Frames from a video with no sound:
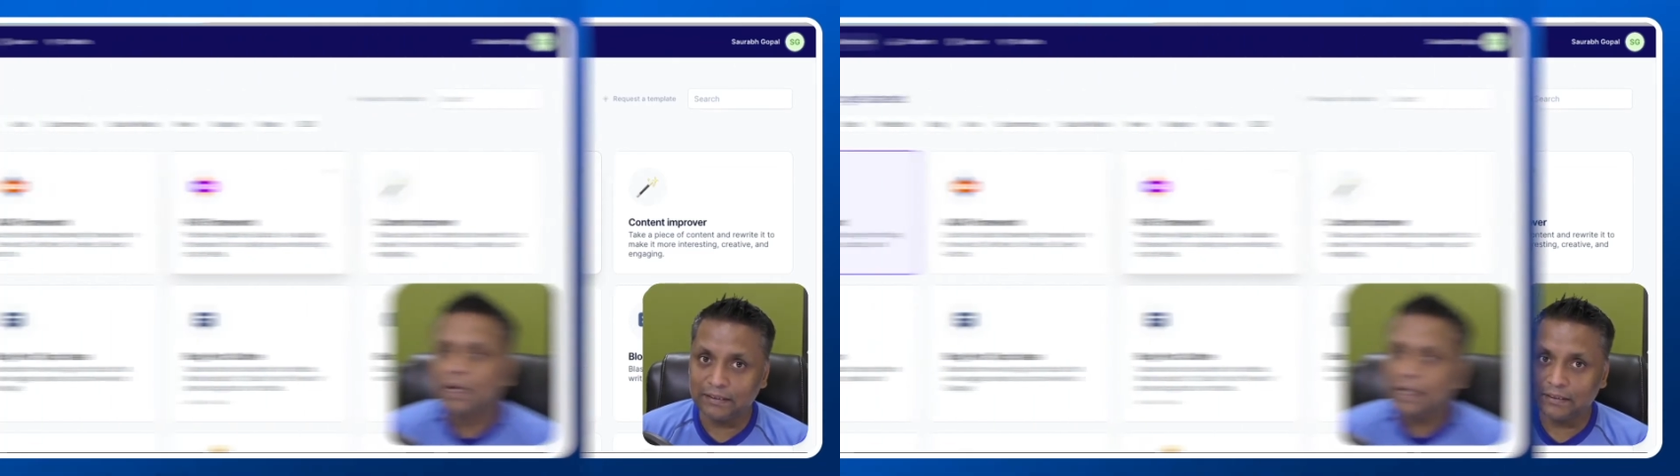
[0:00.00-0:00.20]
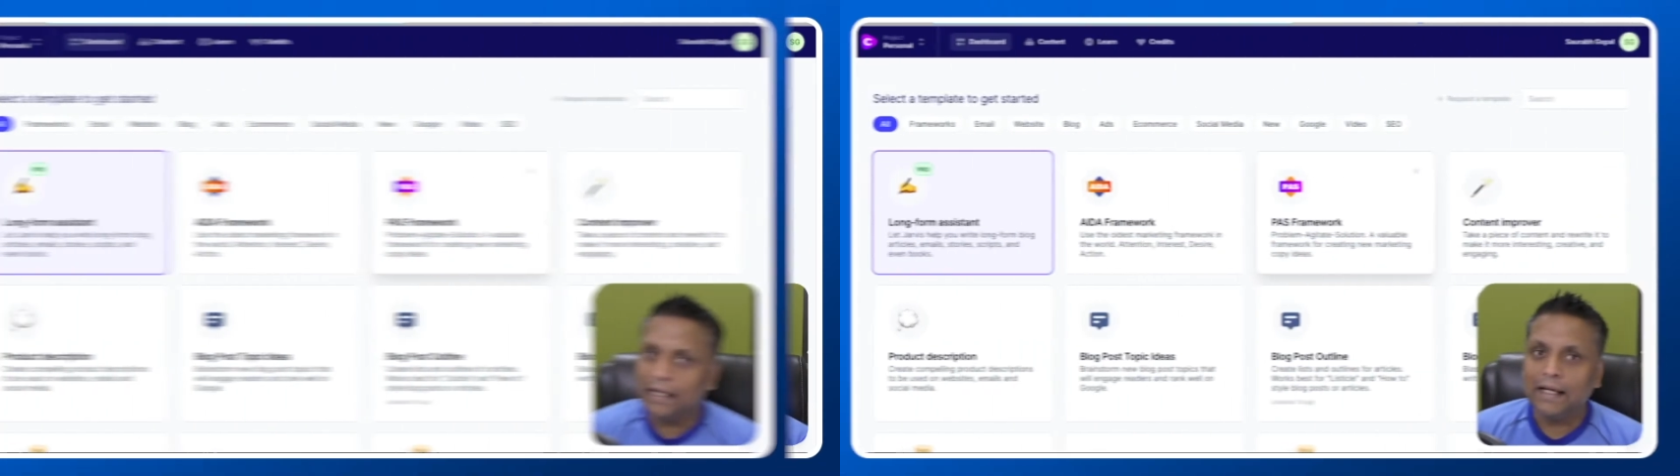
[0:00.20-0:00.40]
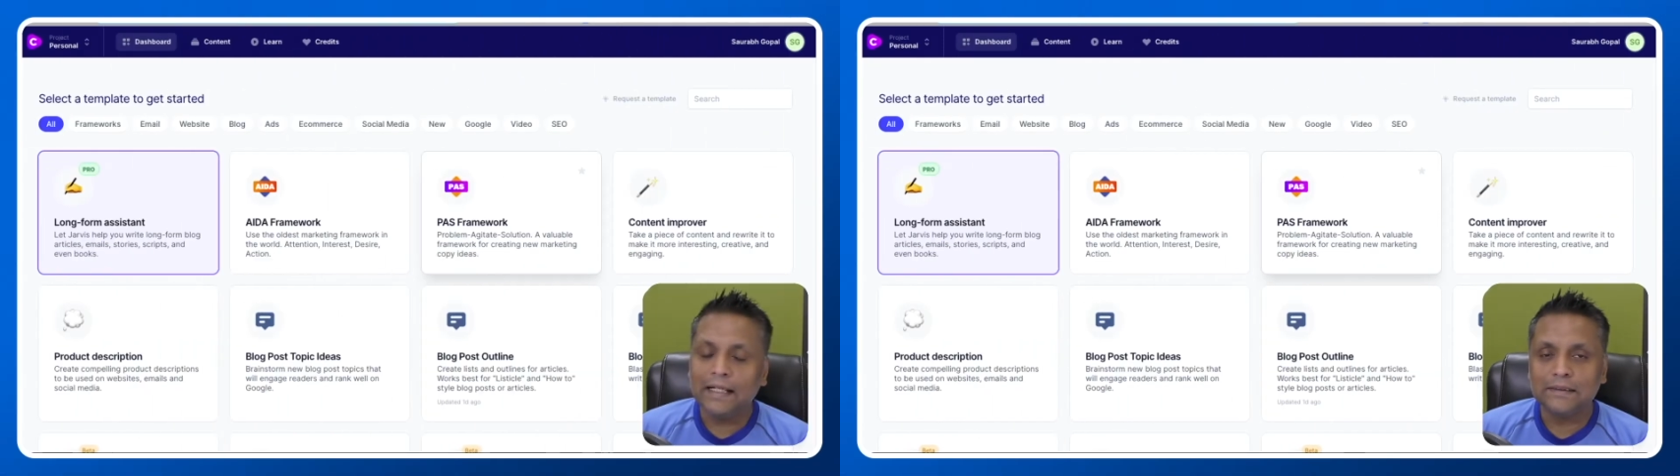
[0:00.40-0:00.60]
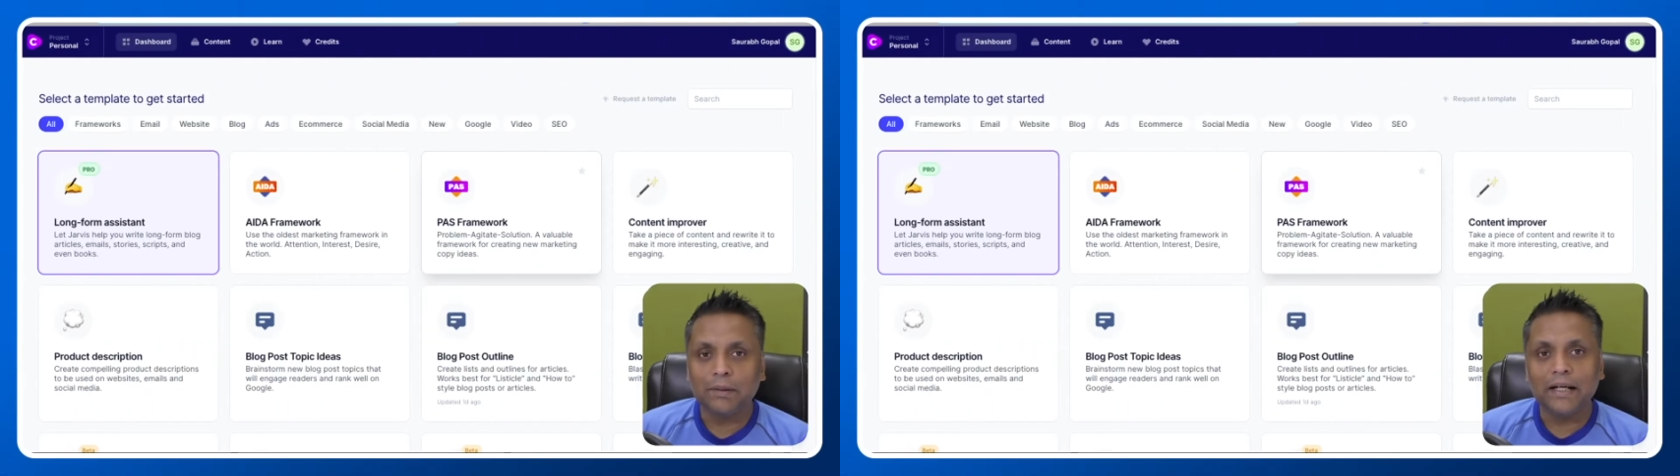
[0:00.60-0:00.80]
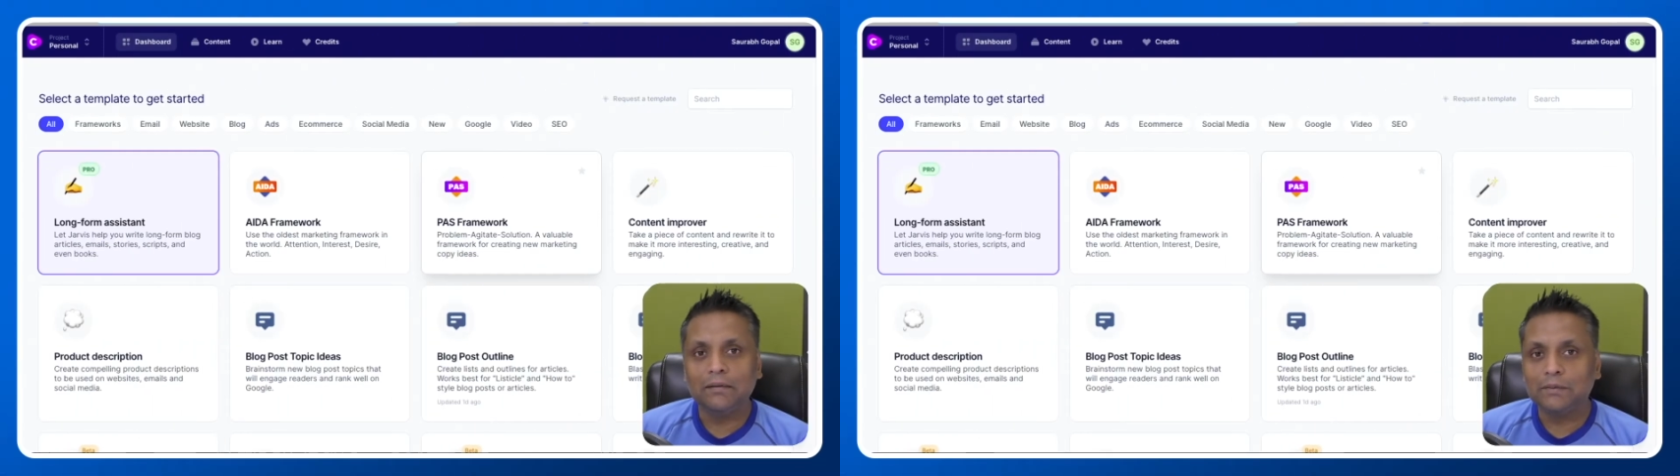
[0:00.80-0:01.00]
Hey guys,
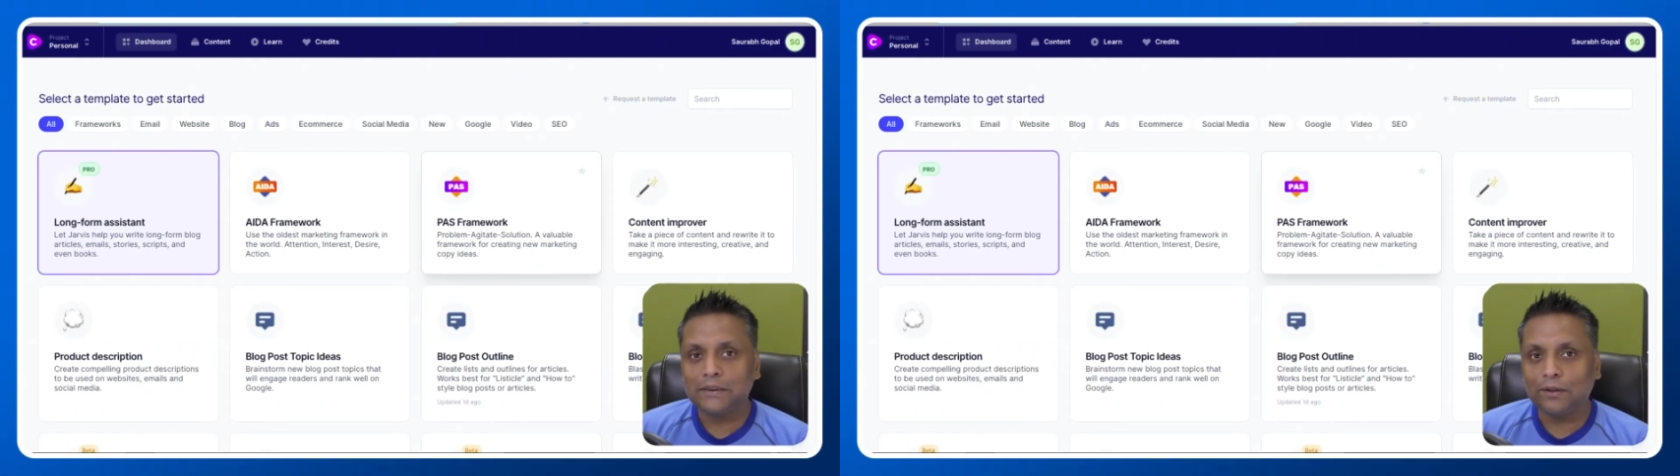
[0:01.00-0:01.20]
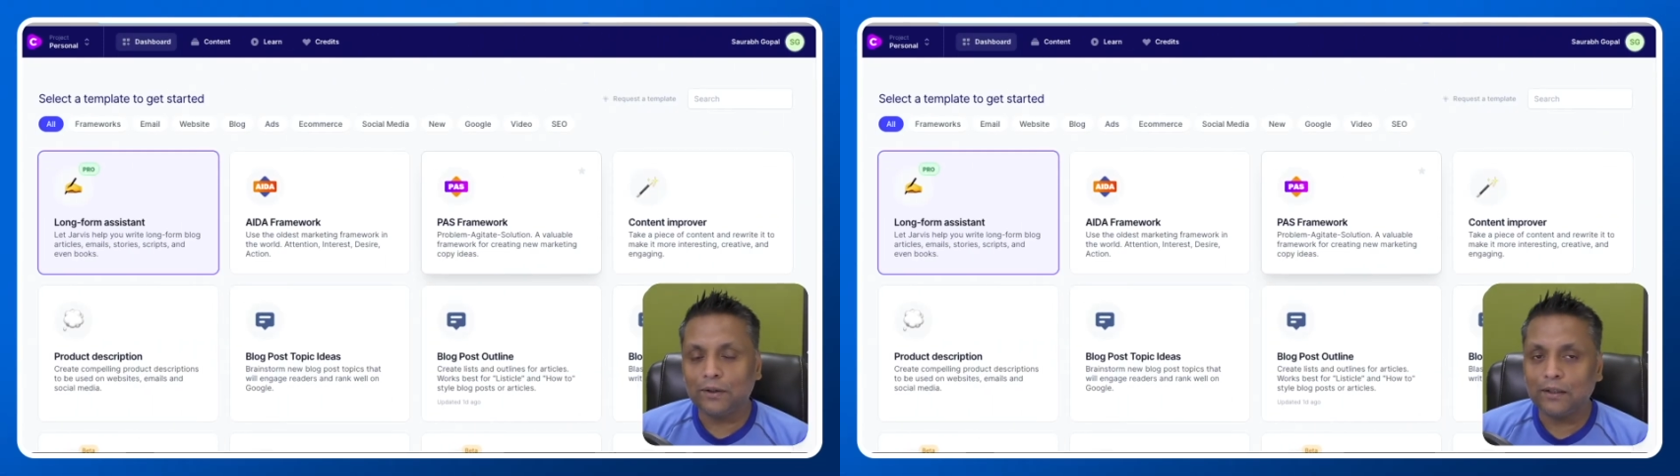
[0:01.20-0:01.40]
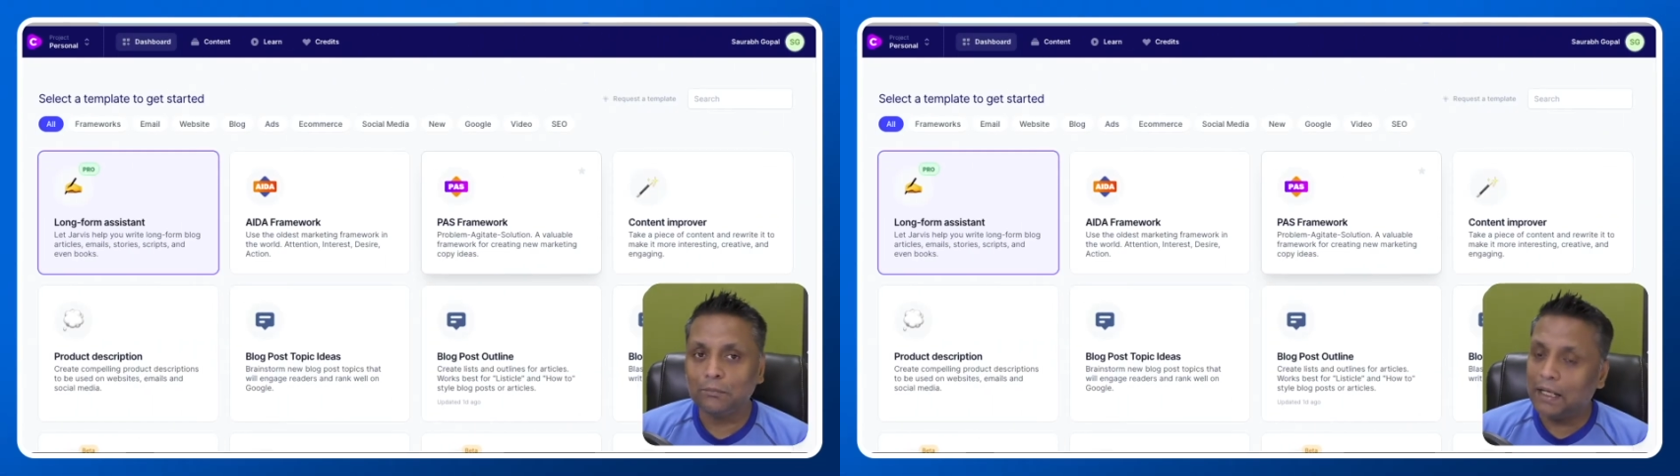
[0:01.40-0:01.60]
my name is Saurabh,